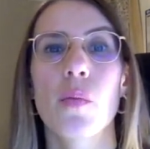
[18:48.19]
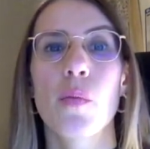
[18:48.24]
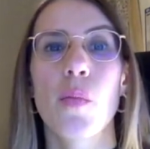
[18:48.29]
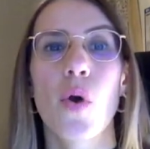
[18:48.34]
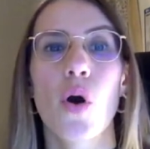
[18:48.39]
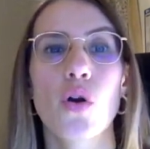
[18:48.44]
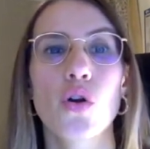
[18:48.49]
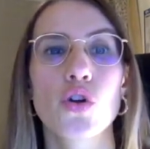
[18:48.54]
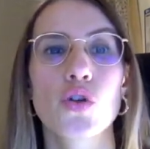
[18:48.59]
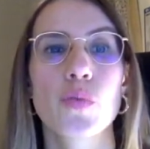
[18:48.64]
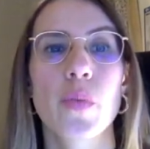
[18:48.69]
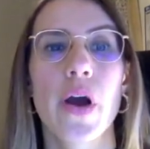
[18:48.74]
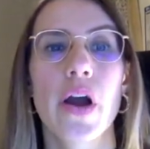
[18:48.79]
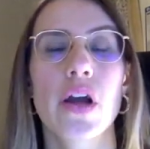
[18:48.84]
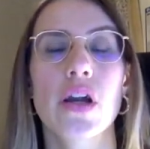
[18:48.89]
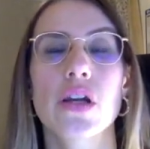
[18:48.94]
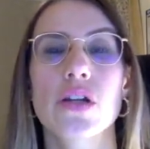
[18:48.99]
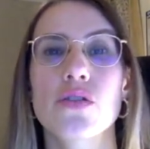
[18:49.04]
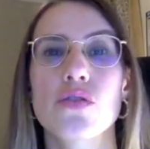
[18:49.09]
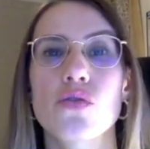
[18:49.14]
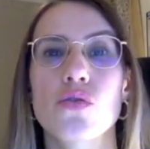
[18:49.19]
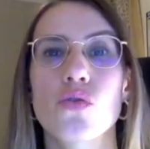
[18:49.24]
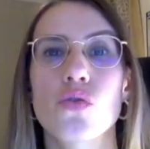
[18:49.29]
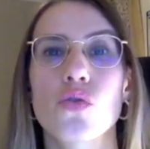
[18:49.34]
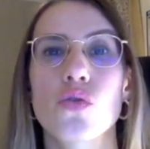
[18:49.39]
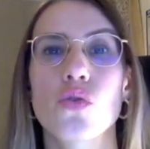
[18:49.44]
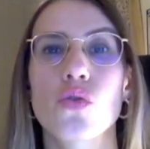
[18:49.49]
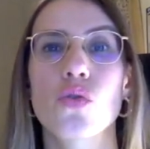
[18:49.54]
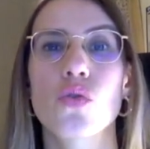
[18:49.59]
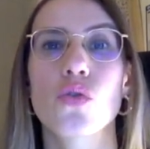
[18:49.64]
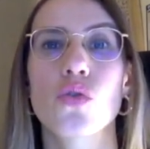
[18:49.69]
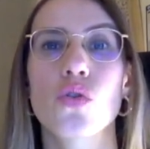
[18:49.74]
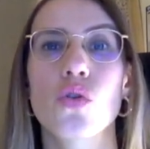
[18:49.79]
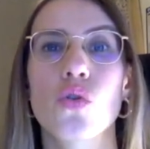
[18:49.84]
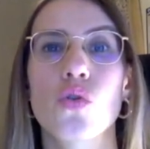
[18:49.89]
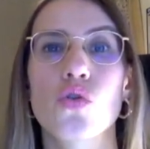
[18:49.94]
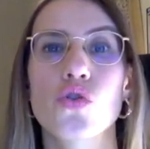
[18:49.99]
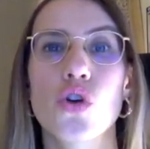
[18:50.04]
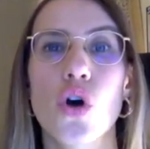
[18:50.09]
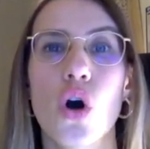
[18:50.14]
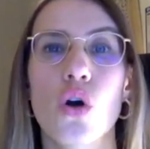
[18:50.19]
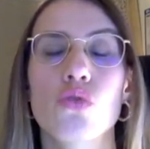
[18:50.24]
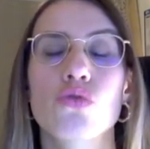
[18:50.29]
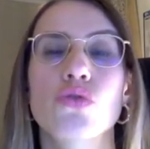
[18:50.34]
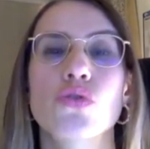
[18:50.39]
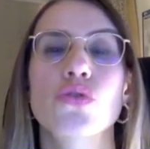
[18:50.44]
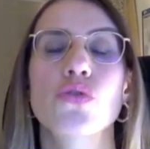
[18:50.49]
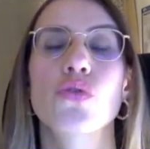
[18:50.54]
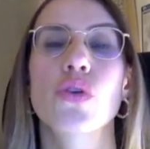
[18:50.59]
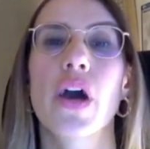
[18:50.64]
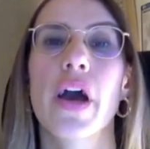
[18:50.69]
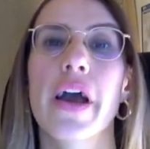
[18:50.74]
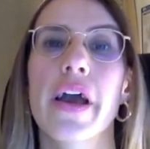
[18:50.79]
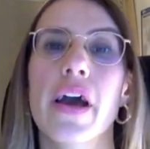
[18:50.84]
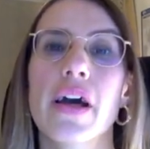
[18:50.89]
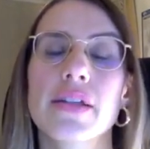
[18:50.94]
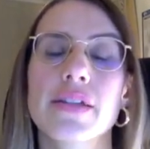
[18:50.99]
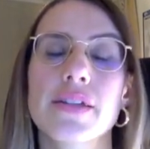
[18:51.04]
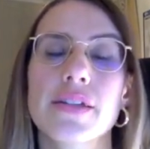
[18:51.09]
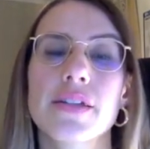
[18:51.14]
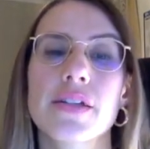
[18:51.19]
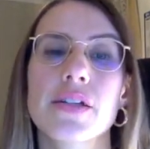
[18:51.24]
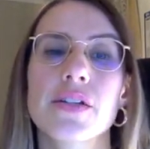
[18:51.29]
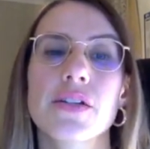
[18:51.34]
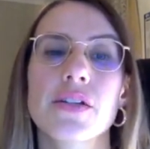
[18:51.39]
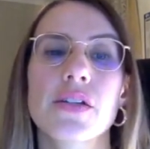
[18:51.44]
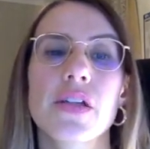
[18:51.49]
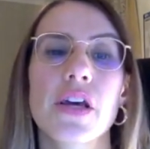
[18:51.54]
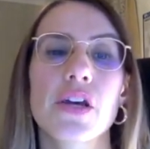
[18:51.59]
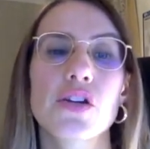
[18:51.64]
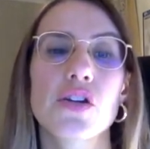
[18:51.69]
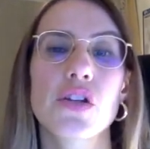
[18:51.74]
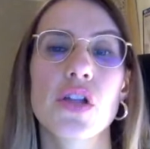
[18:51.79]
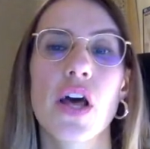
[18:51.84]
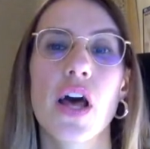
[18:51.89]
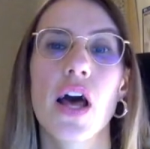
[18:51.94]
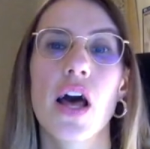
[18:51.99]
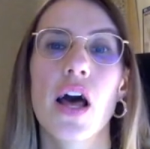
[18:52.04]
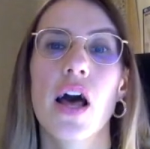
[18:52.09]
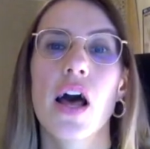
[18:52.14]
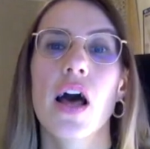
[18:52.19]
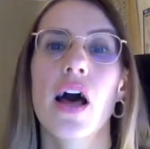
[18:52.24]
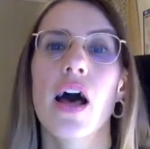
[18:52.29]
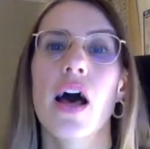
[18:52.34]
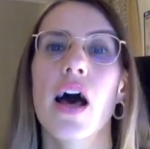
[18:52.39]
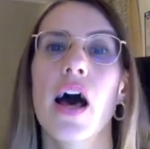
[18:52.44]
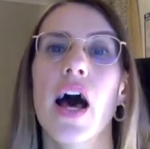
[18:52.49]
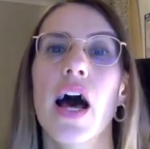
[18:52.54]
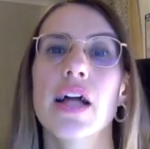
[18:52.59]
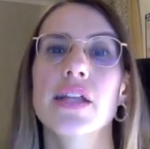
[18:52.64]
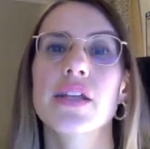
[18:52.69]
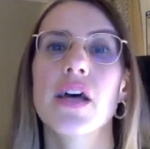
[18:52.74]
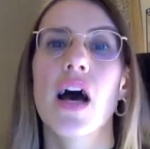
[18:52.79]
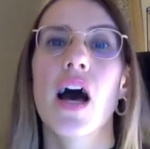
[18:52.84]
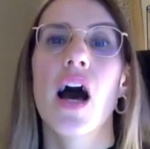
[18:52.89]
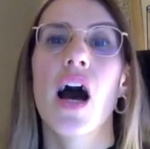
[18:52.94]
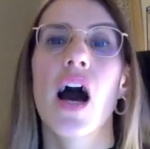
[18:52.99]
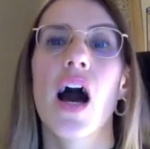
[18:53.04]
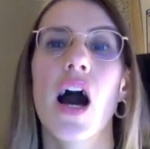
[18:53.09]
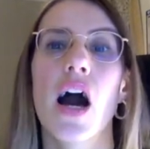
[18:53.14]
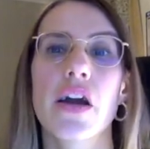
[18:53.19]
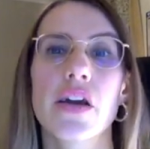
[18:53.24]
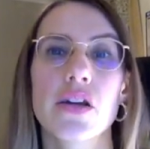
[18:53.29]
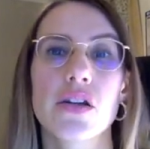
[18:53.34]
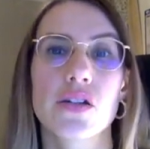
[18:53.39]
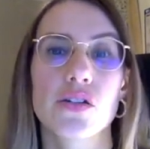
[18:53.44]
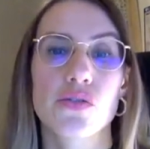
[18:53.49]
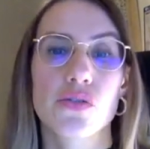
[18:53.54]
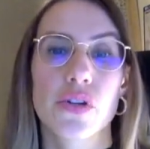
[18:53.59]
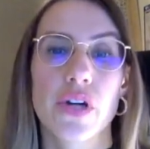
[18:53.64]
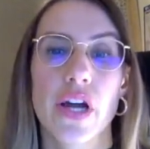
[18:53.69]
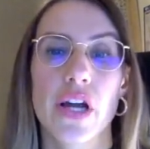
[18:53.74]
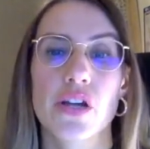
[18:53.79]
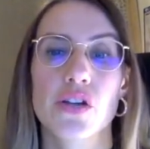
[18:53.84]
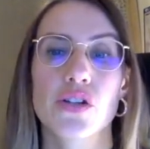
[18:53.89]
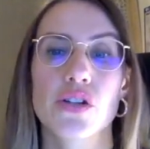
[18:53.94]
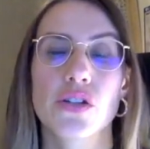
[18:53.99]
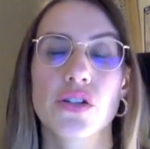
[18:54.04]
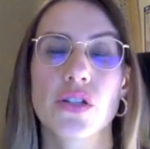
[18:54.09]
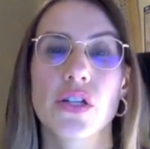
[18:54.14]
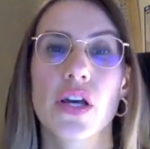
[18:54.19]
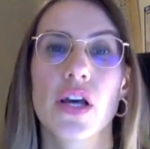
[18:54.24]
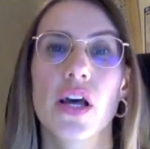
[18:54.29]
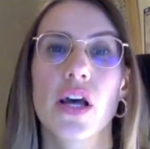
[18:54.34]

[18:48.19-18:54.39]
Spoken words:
Polish migrants who chose UK as a destination had higher education